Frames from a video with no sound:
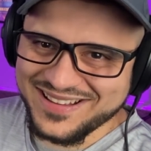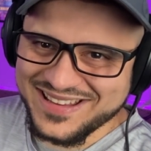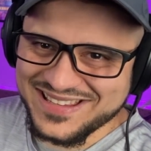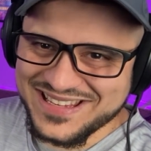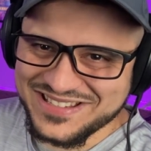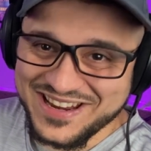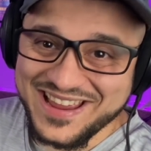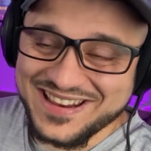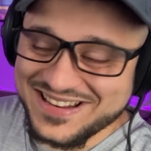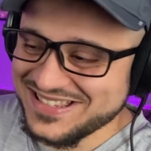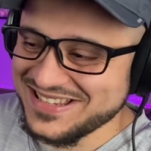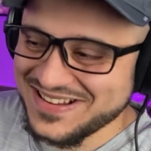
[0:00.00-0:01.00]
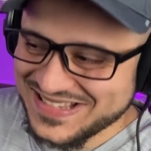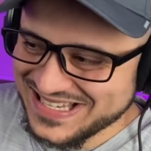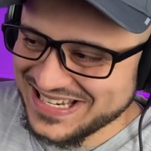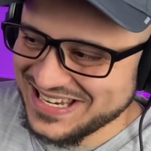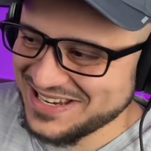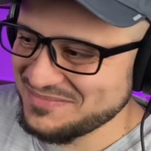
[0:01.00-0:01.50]
He actually kind of sounds
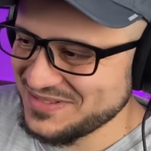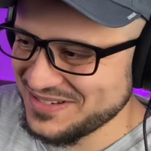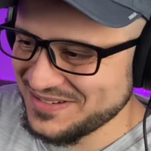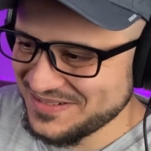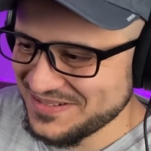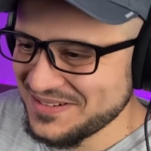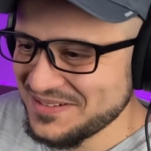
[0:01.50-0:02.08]
like it too.